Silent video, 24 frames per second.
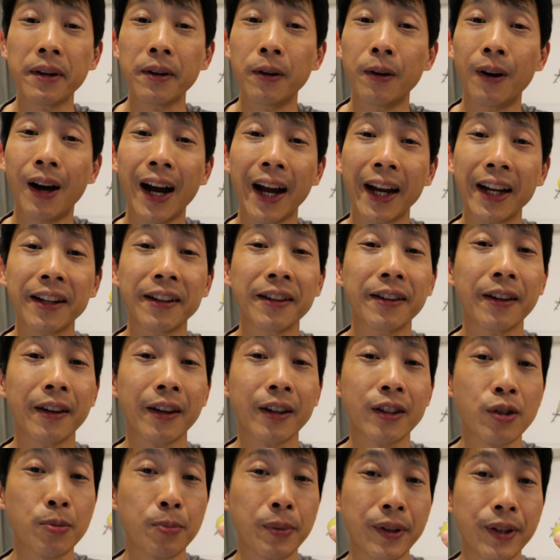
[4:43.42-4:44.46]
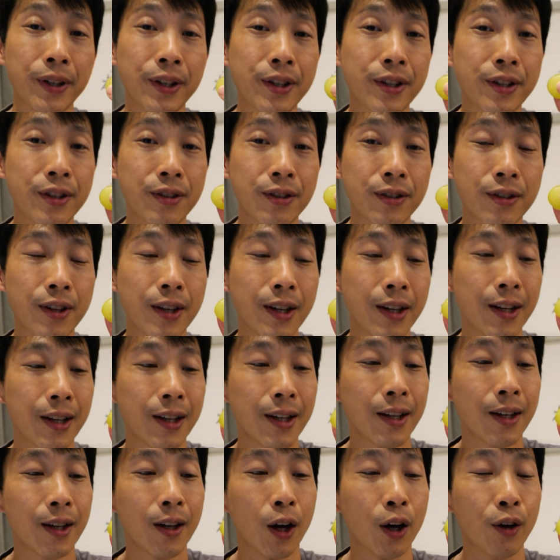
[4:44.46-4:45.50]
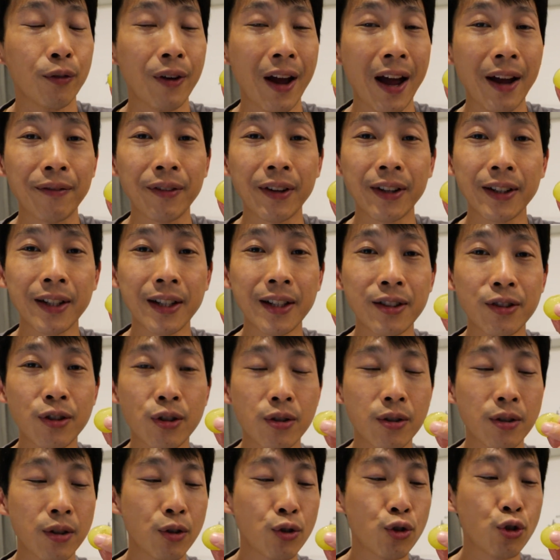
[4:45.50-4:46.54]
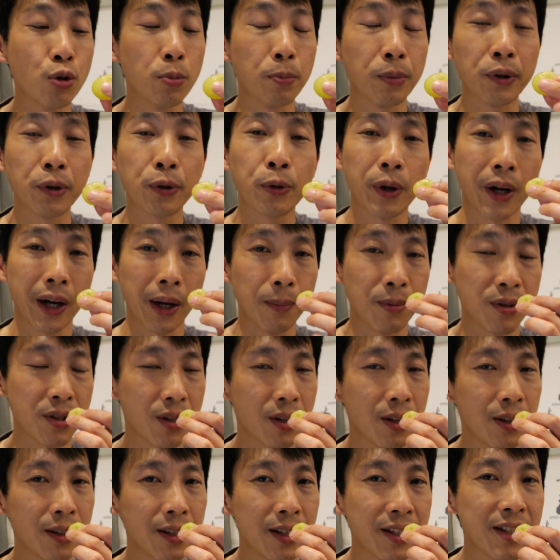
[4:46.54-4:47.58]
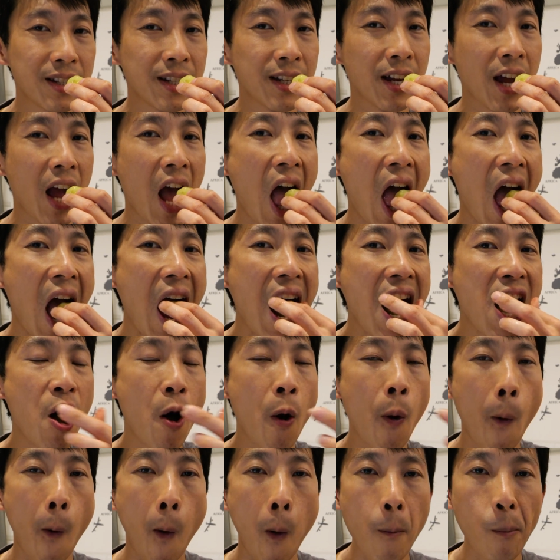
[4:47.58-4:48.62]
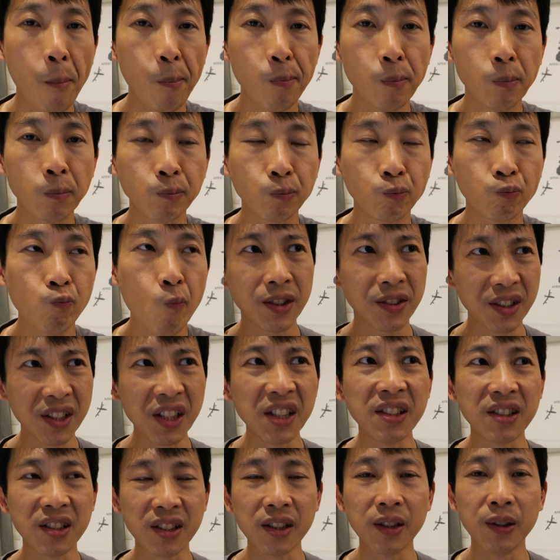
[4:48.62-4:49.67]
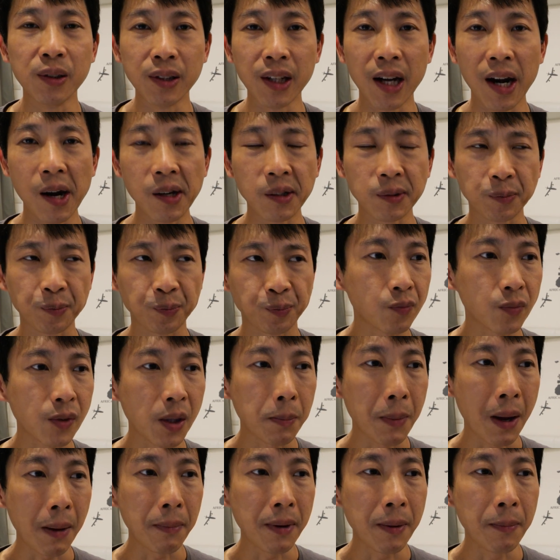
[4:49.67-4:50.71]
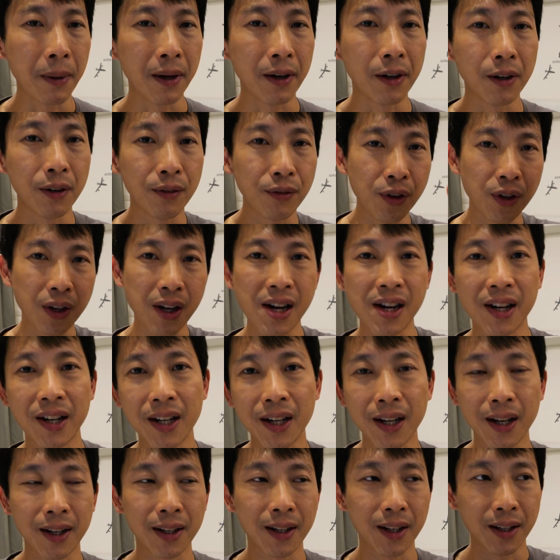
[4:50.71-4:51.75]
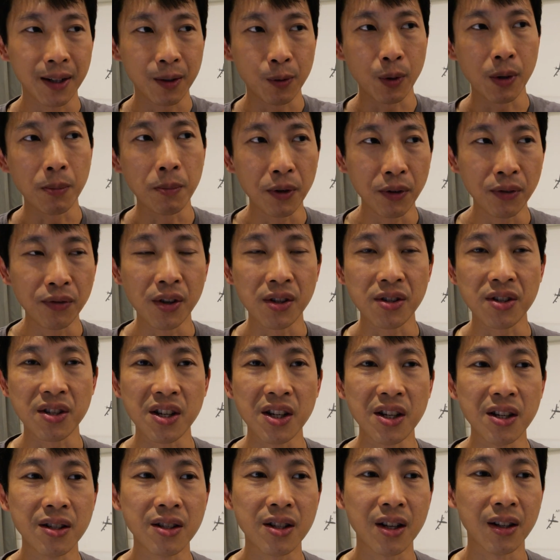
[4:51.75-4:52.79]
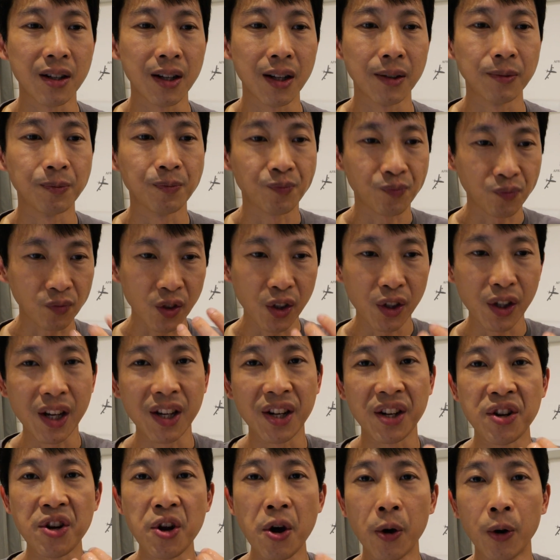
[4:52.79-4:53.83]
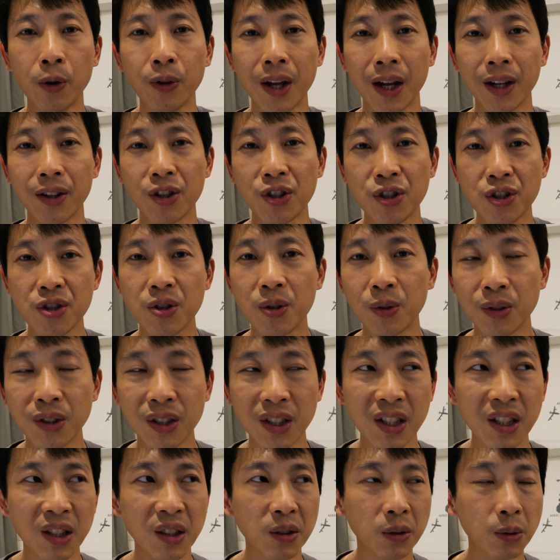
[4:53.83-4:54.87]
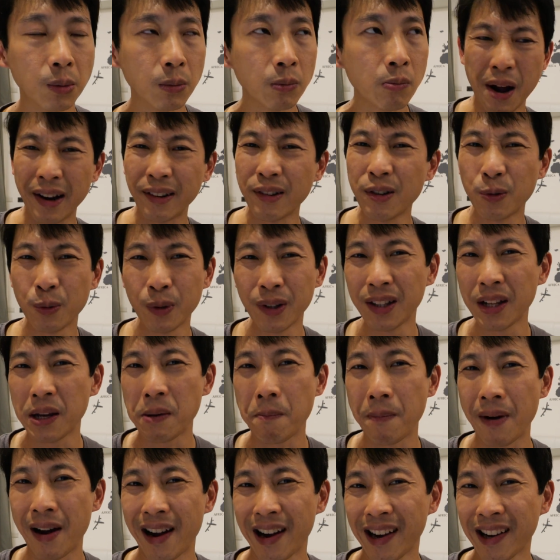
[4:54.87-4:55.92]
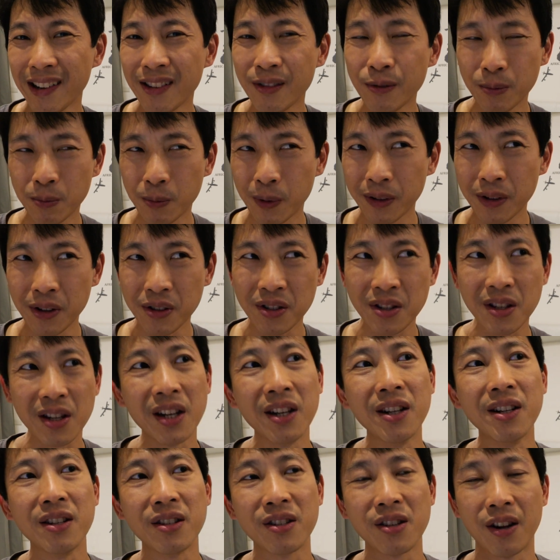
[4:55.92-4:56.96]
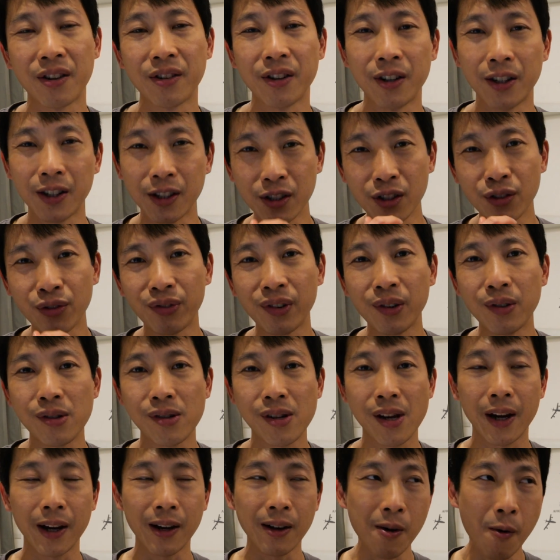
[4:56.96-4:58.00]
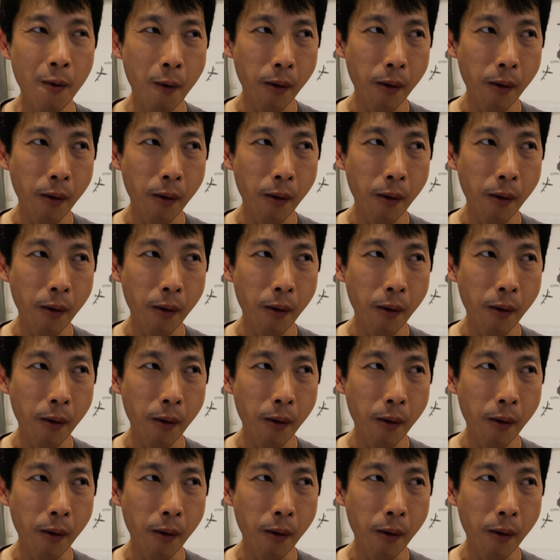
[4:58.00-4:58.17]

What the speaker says: it'll heighten the experience of having these super grapes. Let's see. Seed's still there. It might be better if you cut it and then remove the seeds, and then you can know that there's no seeds. I don't really mind when the skin is on there. It just feels like